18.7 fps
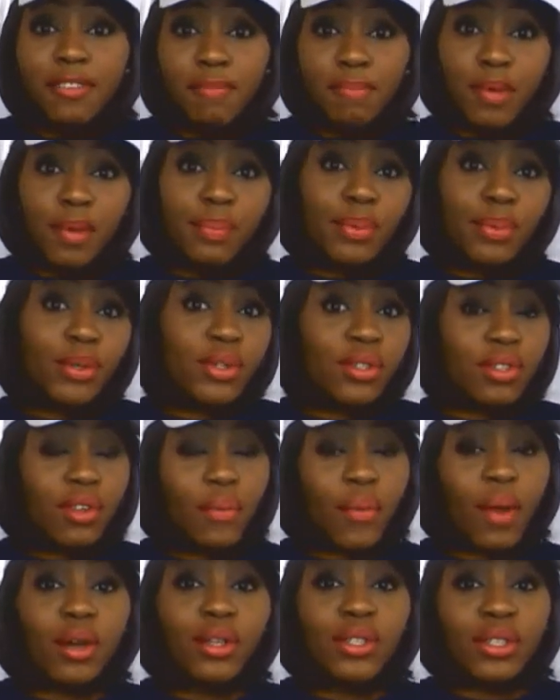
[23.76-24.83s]
of people you
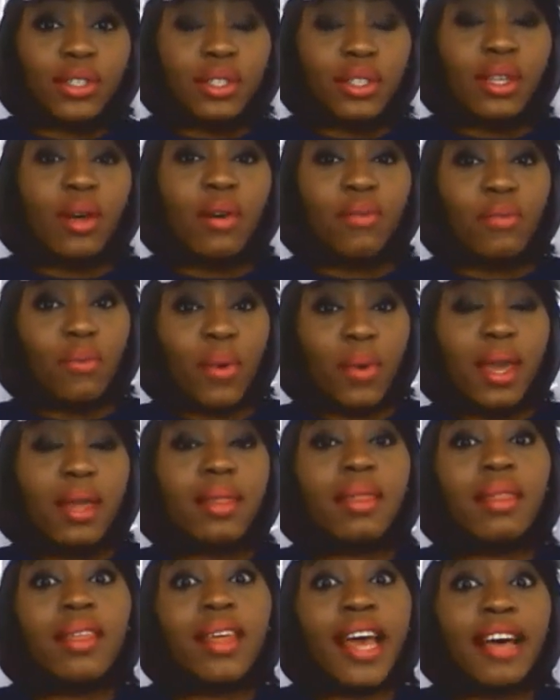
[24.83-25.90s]
surround yourself
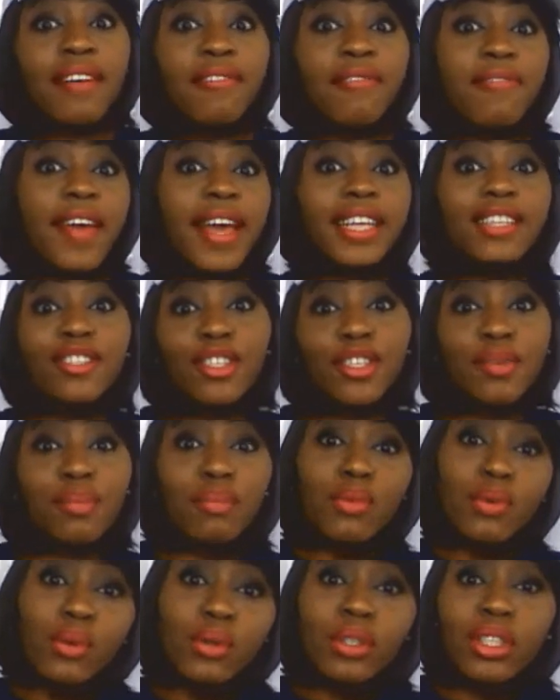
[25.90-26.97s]
with affects your
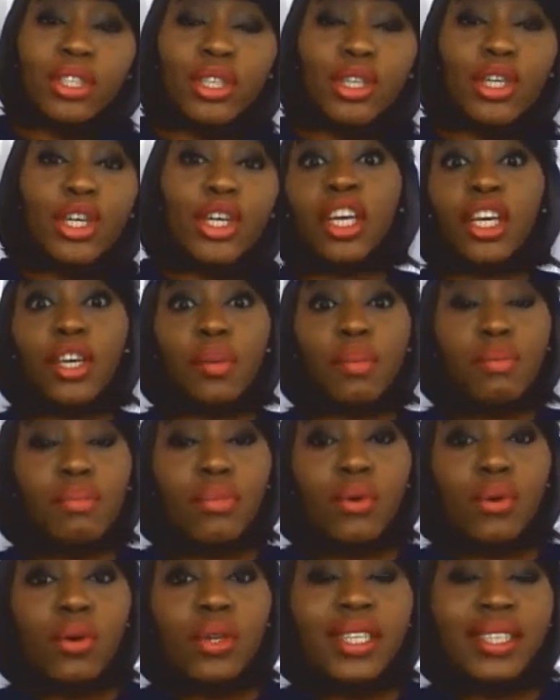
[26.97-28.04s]
mood. Your
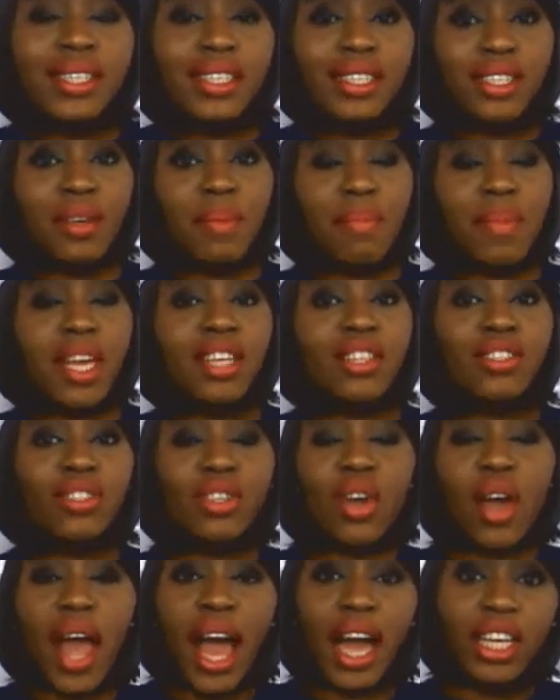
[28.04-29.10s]
mood
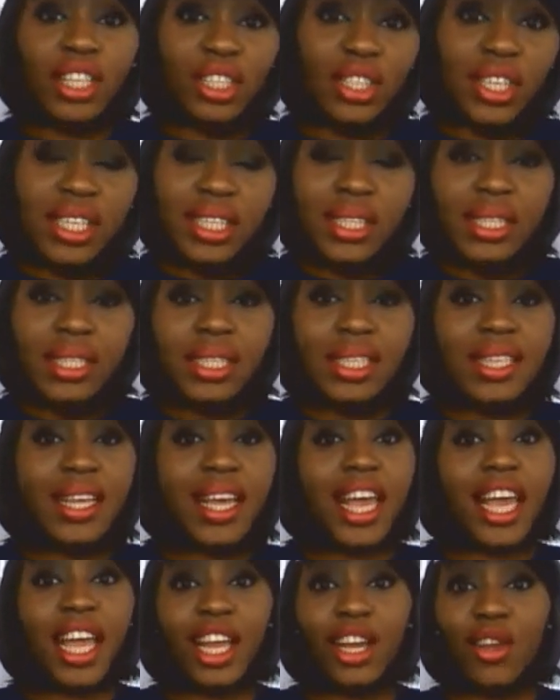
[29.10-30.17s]
determines your actions.
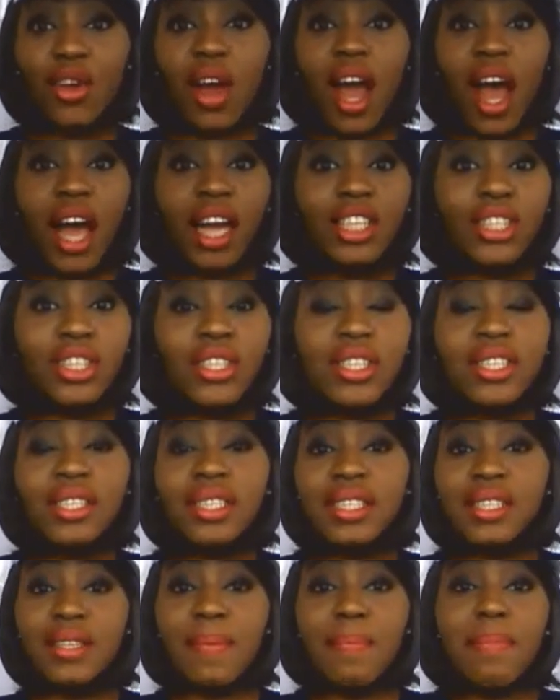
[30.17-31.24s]
Your
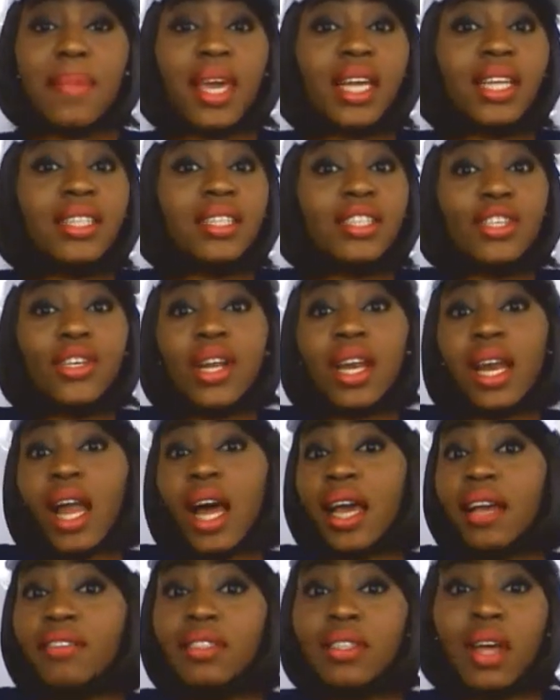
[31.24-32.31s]
actions determines your
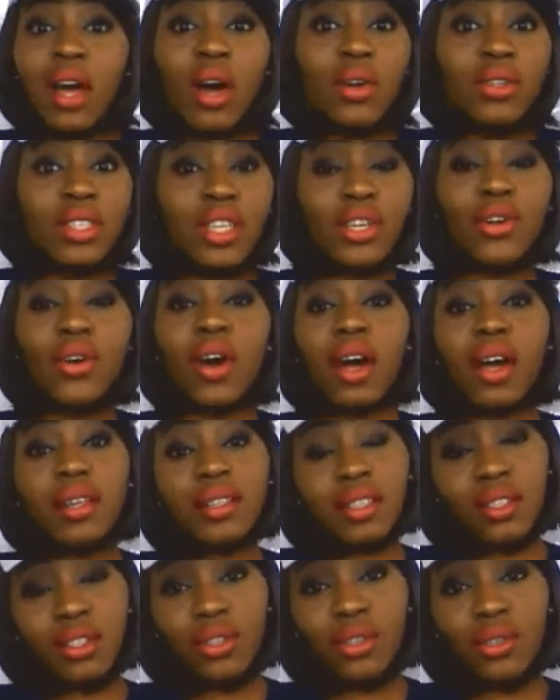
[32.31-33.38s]
lifestyles and your
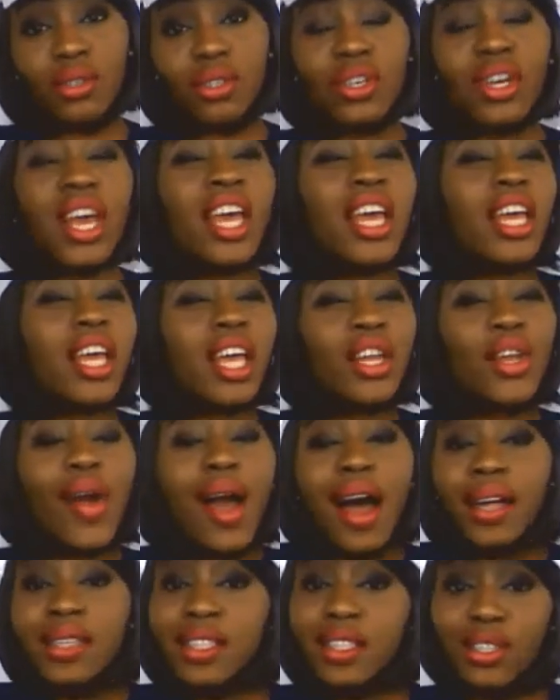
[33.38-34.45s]
attitude. And
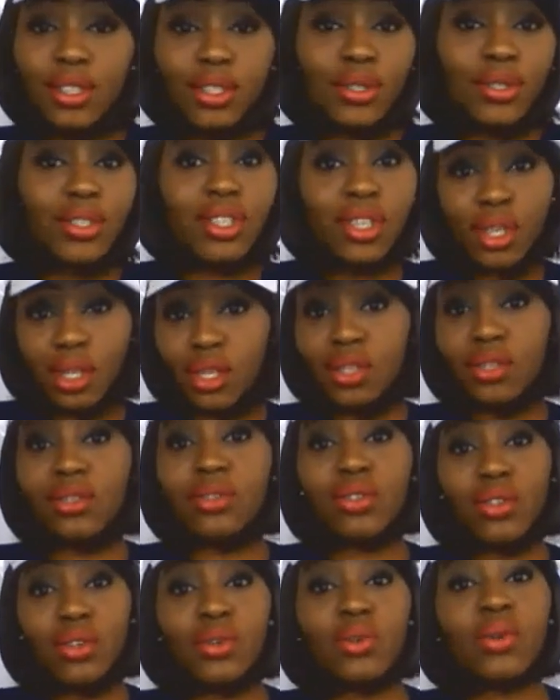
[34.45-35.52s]
your attitude
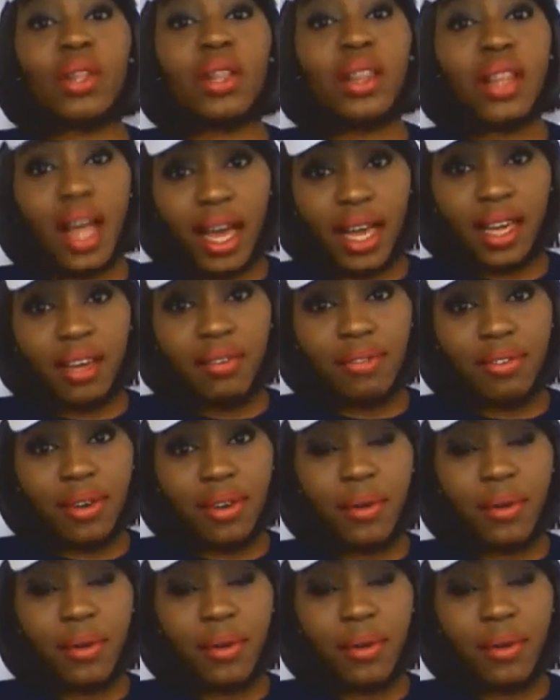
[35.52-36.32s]
is your life.